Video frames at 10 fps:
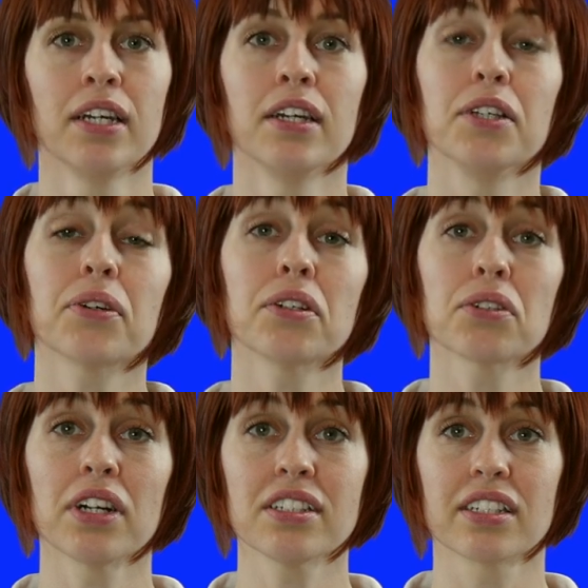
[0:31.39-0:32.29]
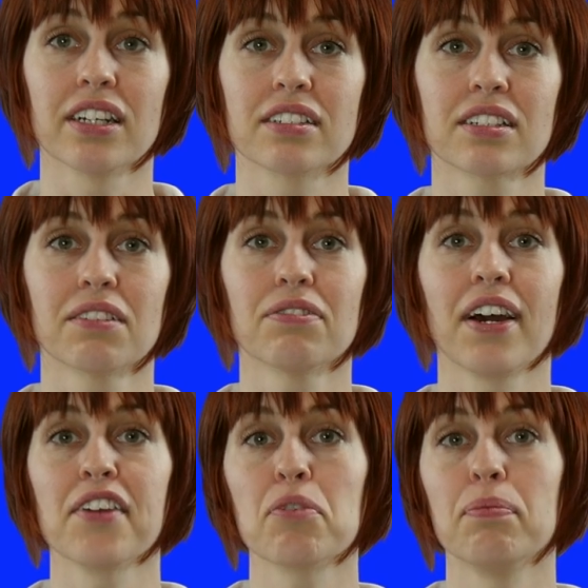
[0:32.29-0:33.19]
You can trust us to
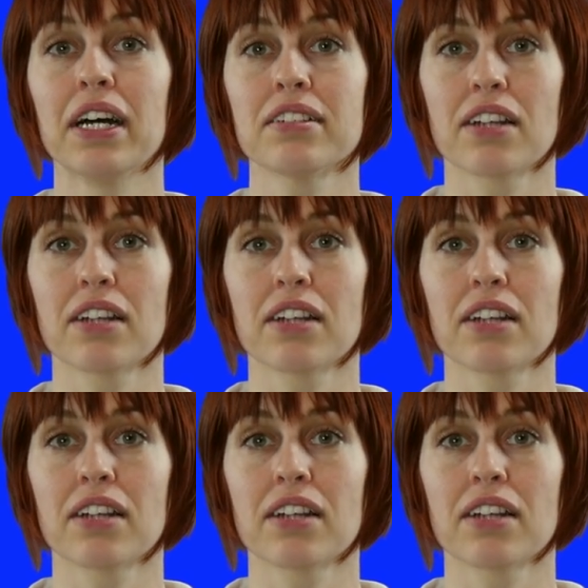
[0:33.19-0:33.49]
find the best